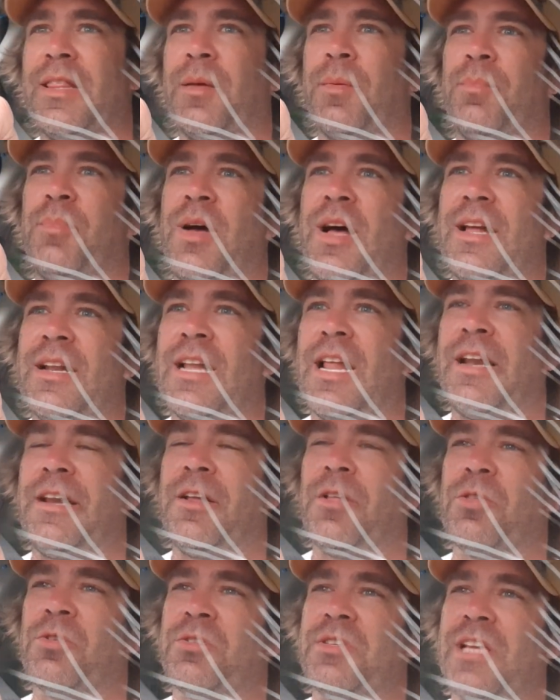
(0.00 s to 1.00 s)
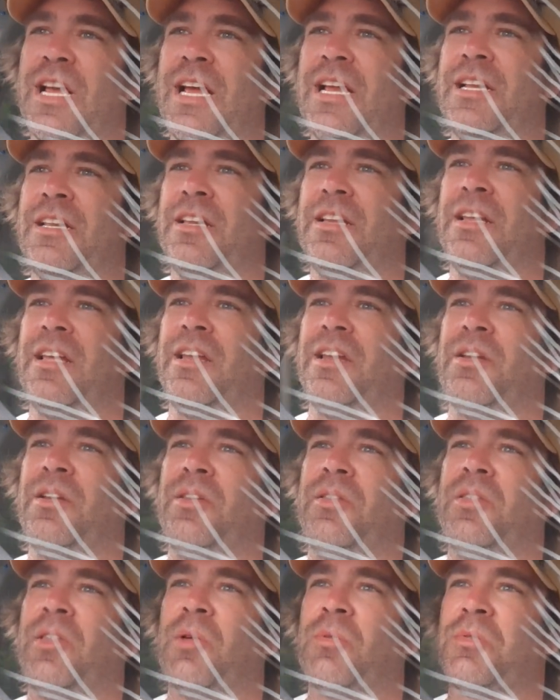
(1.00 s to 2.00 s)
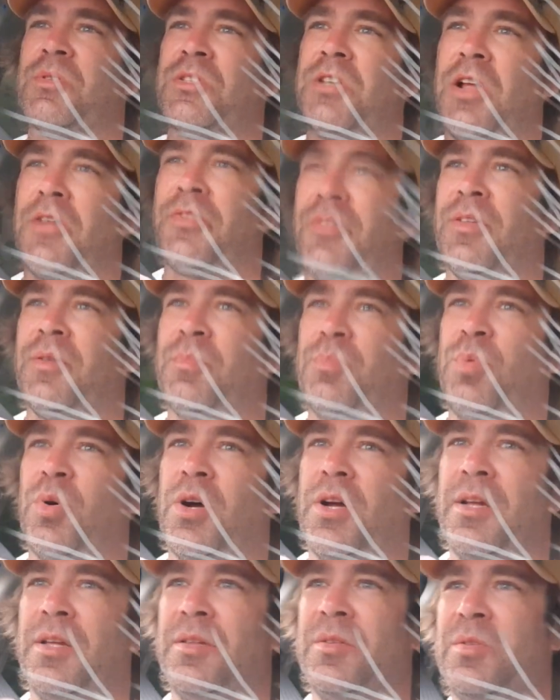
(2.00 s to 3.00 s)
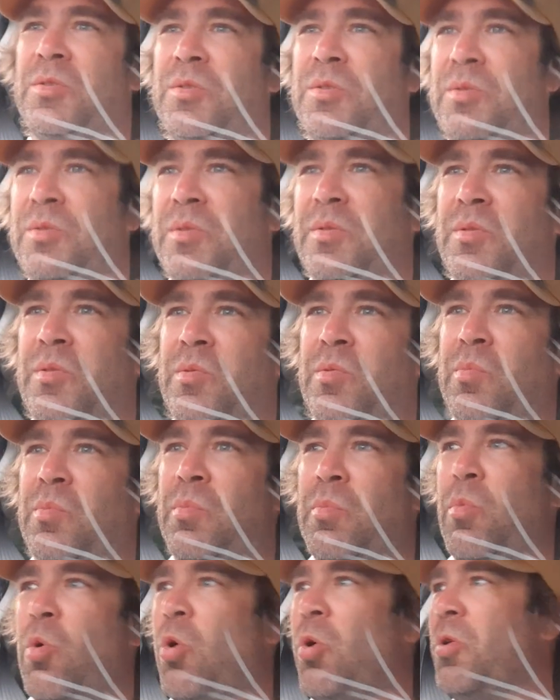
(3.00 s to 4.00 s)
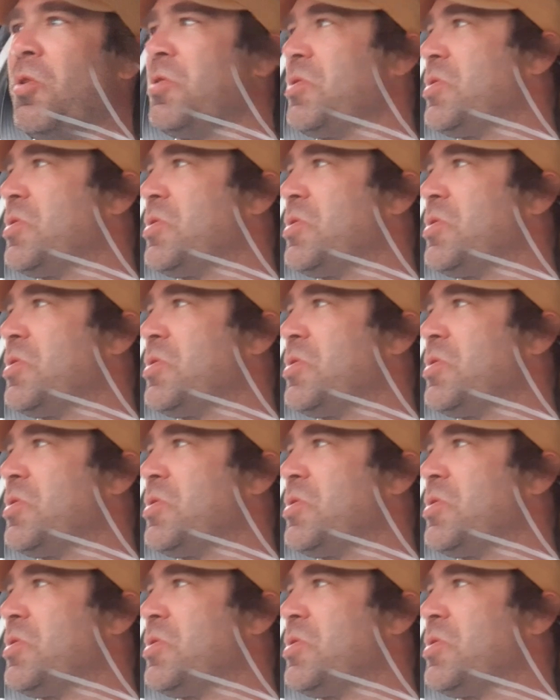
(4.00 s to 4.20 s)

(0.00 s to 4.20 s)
the pond on the other side, and there was nothing, but moral